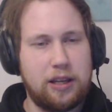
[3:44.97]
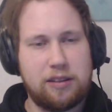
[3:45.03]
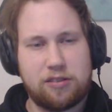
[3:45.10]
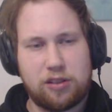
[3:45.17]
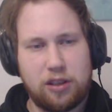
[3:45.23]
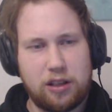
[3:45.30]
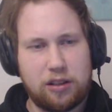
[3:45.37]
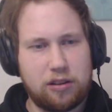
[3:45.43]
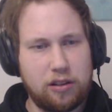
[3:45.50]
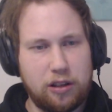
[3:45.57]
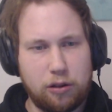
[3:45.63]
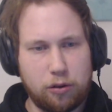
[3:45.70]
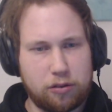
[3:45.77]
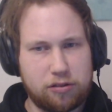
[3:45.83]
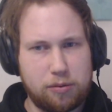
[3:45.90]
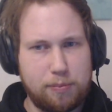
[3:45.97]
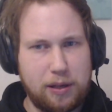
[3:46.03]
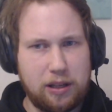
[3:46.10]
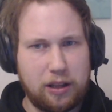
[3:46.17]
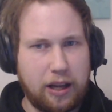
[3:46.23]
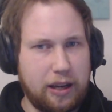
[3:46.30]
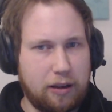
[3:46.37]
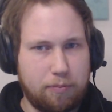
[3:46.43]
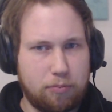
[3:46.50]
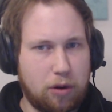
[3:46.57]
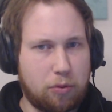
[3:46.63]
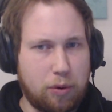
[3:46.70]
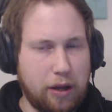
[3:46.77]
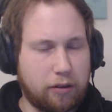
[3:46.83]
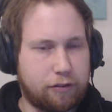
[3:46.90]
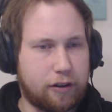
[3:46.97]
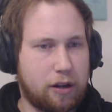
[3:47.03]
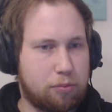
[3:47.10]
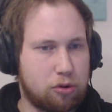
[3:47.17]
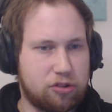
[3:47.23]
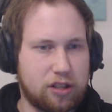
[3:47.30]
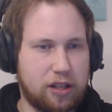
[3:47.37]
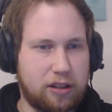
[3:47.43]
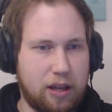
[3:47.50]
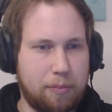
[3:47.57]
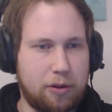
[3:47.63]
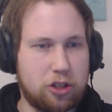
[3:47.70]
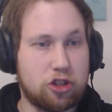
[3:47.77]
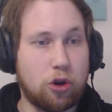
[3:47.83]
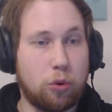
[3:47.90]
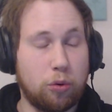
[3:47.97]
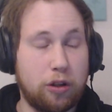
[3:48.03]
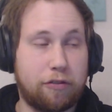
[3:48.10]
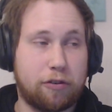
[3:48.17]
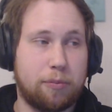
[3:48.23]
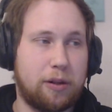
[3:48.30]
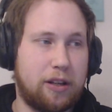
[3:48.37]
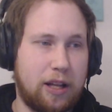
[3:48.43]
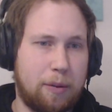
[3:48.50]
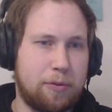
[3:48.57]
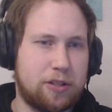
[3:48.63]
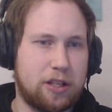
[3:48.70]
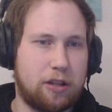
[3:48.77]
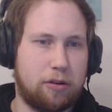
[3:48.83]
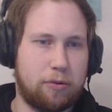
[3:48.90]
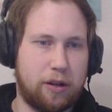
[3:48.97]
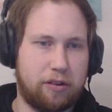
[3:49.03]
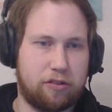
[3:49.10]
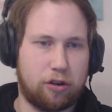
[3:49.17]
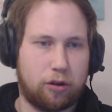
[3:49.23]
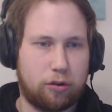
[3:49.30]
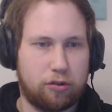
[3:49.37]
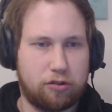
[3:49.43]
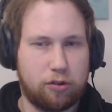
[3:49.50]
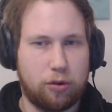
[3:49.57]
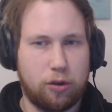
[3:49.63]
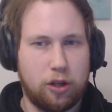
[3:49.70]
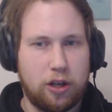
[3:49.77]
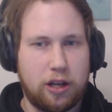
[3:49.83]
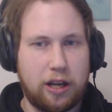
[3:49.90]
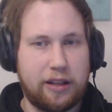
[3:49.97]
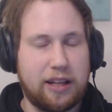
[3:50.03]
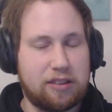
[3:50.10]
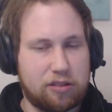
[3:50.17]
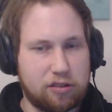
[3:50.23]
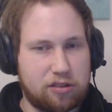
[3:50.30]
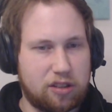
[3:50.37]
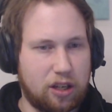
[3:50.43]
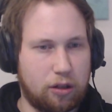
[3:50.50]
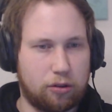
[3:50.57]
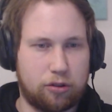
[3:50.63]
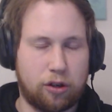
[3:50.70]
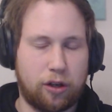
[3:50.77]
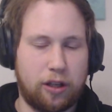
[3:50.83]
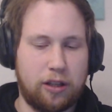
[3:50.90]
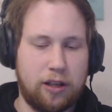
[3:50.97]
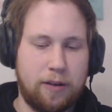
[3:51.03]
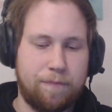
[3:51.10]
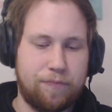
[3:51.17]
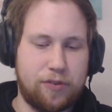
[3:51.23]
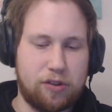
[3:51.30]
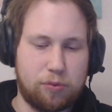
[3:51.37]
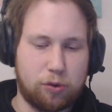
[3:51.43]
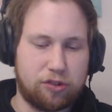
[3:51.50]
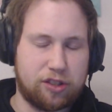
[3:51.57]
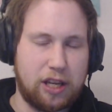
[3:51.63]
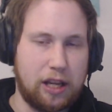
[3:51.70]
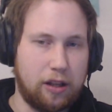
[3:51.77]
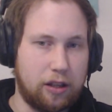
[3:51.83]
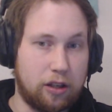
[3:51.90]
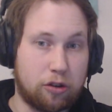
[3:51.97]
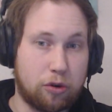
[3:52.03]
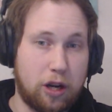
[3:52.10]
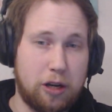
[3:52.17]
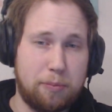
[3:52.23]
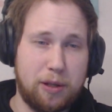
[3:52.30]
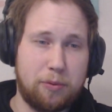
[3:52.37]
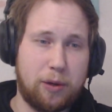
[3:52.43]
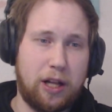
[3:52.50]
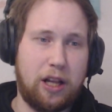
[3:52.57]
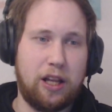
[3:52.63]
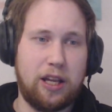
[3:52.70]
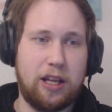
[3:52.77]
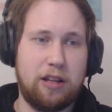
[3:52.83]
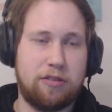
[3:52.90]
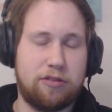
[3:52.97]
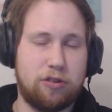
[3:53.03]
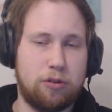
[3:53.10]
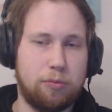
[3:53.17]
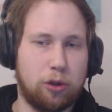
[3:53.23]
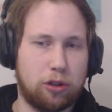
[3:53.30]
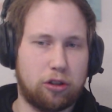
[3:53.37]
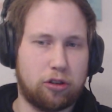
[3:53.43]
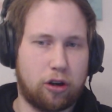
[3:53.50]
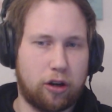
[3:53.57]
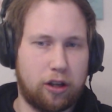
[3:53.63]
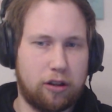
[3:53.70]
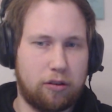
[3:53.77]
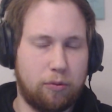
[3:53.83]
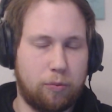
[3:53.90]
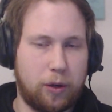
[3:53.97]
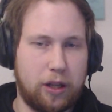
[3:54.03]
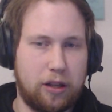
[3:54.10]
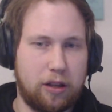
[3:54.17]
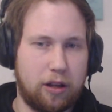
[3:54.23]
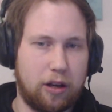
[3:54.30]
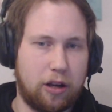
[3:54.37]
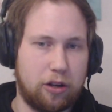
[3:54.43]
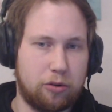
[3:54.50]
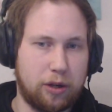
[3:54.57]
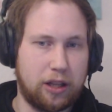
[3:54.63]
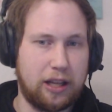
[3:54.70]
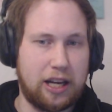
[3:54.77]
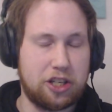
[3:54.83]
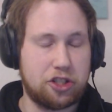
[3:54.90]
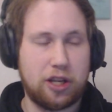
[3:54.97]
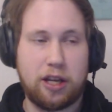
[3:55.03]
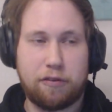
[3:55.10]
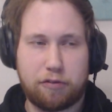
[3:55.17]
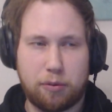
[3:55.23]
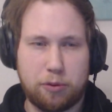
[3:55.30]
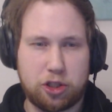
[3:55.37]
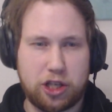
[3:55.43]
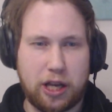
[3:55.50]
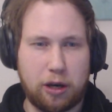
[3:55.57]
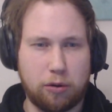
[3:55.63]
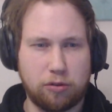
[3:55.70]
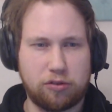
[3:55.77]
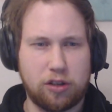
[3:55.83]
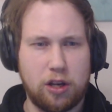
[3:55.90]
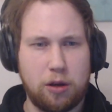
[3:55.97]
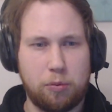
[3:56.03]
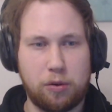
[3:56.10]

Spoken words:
It looks to be like around 5% damage, only from the damage that the Dreadstalkers do. And that's on single target. This will scale incredibly well into multi-target with Dreadlash and From the Shadows.